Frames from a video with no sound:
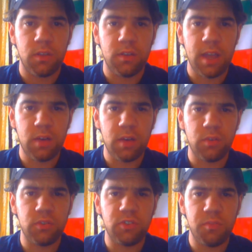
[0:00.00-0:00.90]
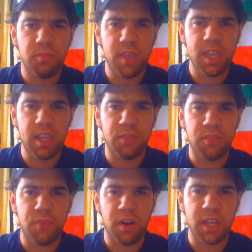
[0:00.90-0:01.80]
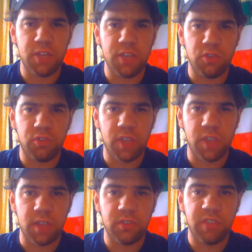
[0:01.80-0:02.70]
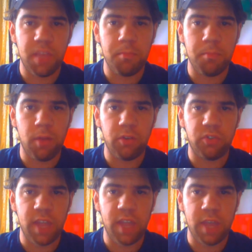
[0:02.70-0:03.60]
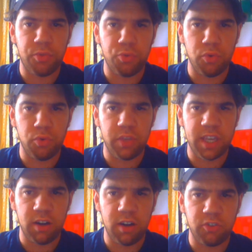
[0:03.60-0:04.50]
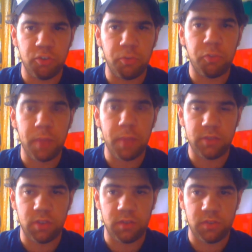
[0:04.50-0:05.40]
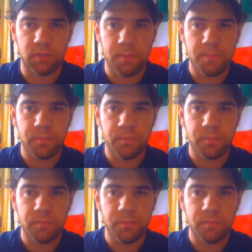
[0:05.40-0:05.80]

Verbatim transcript: Now, to me, it's very interesting seeing Mother's Day through the characters' perspectives.